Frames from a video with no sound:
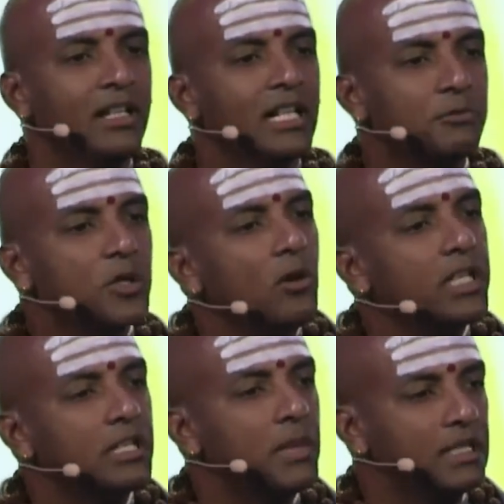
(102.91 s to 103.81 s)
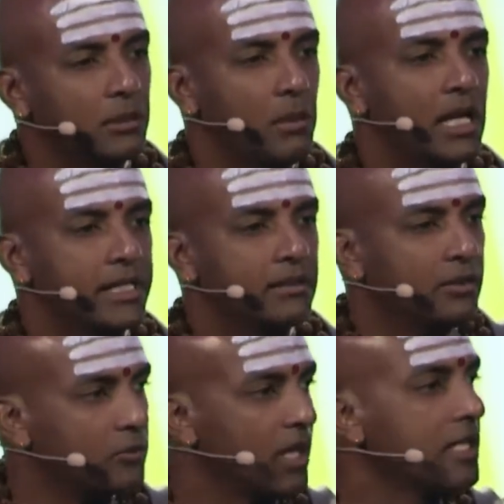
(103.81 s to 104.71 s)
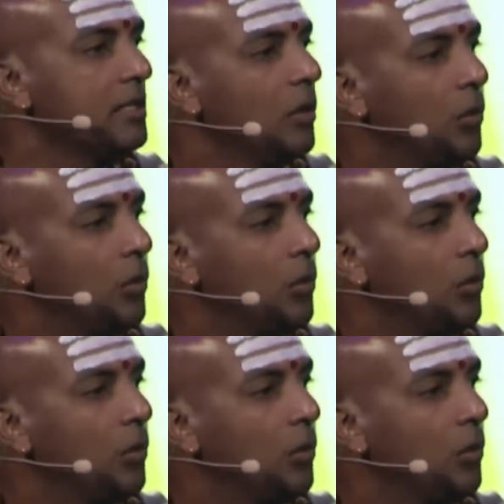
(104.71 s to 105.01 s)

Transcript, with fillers: I'm talking about the mind, right?